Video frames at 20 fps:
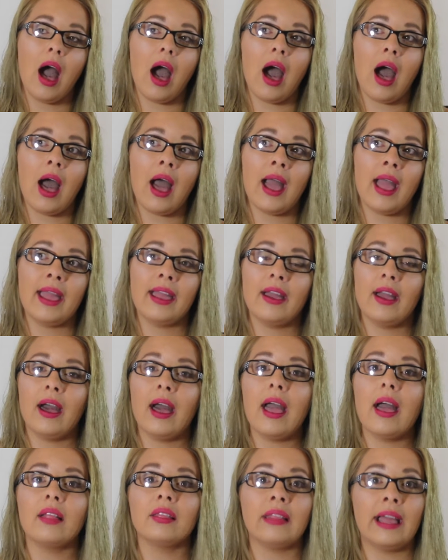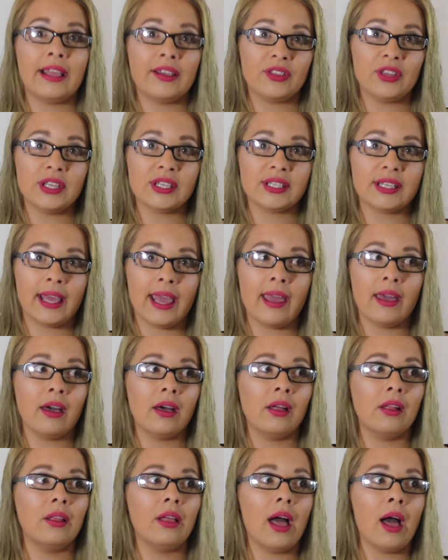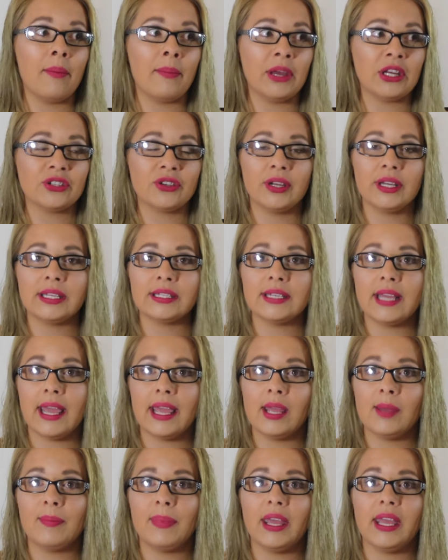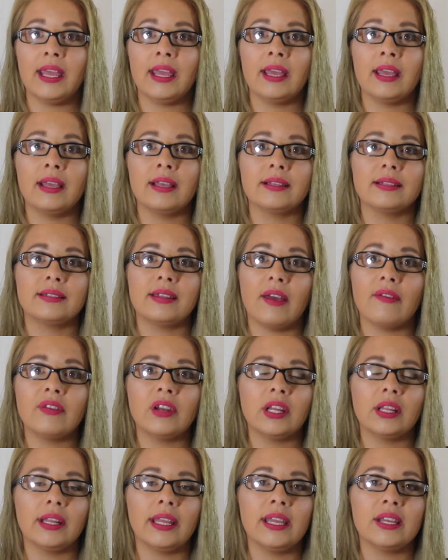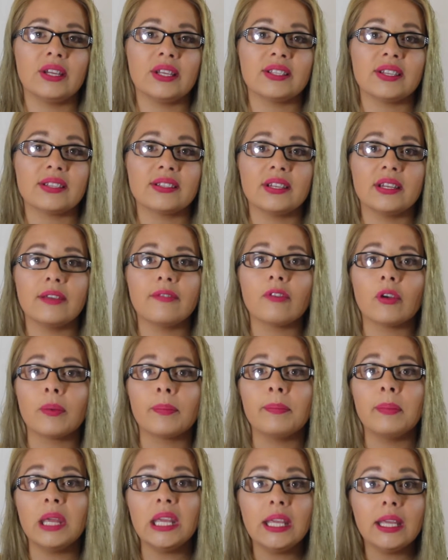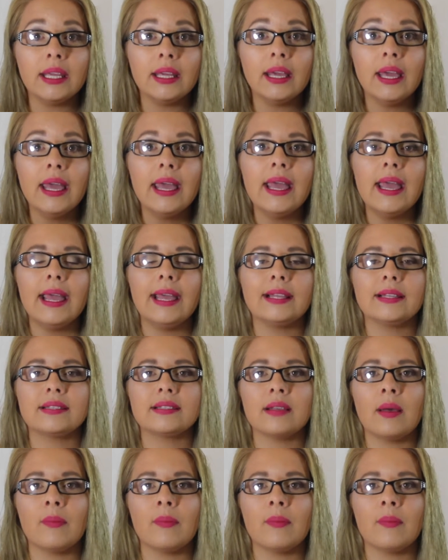I like the scale. A measuring tape is definitely a necessity for me. It's